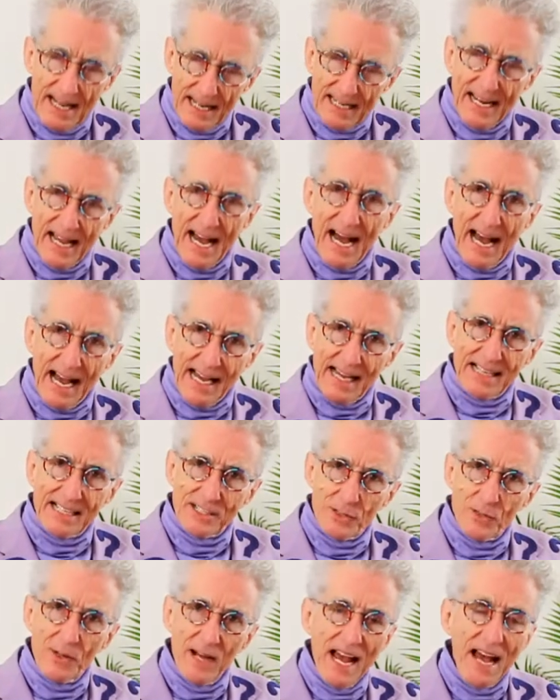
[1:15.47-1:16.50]

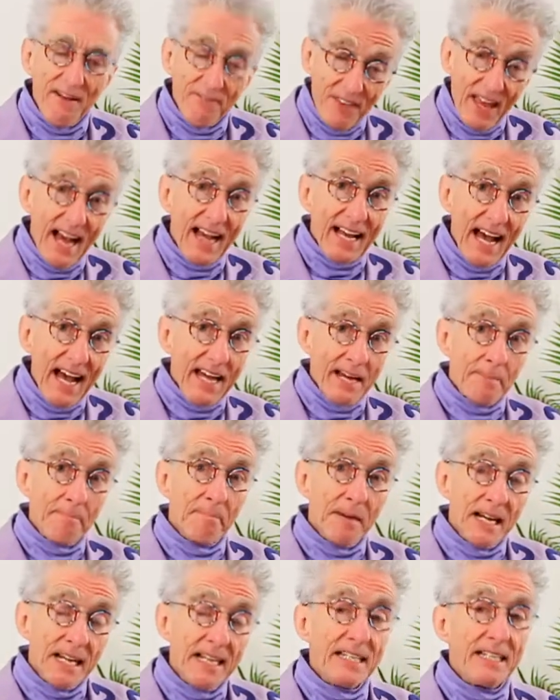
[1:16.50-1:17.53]
guys who have that kind of
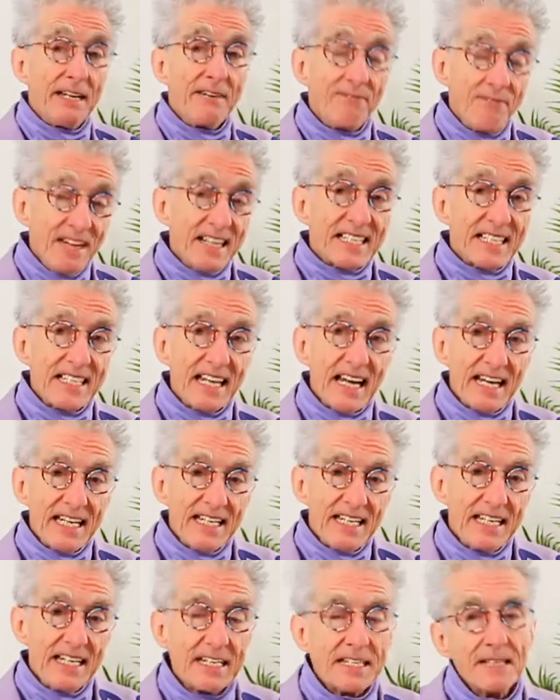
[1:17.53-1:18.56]
money to invest in
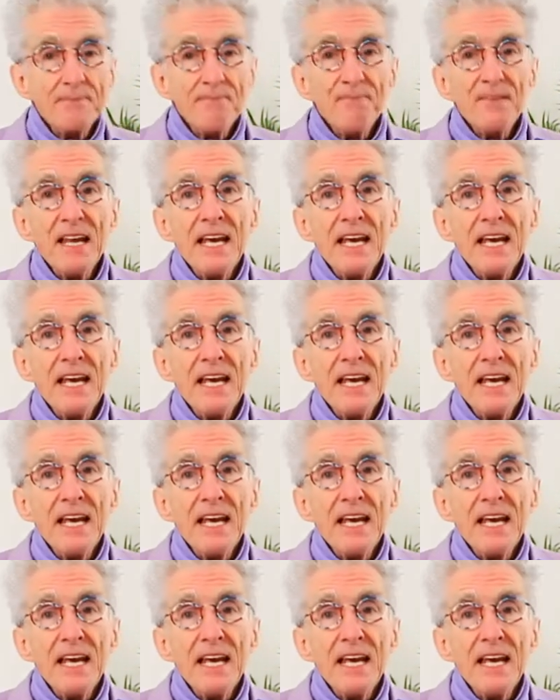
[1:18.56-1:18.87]
ideas,